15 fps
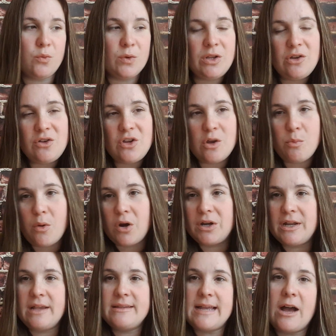when you do your
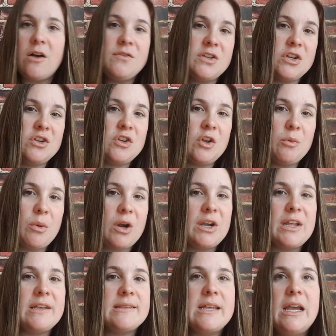parties, how often you do your
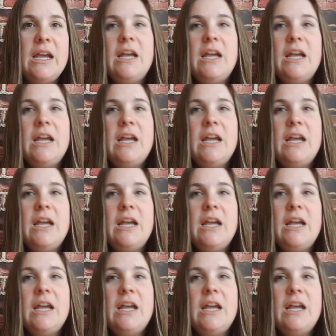parties.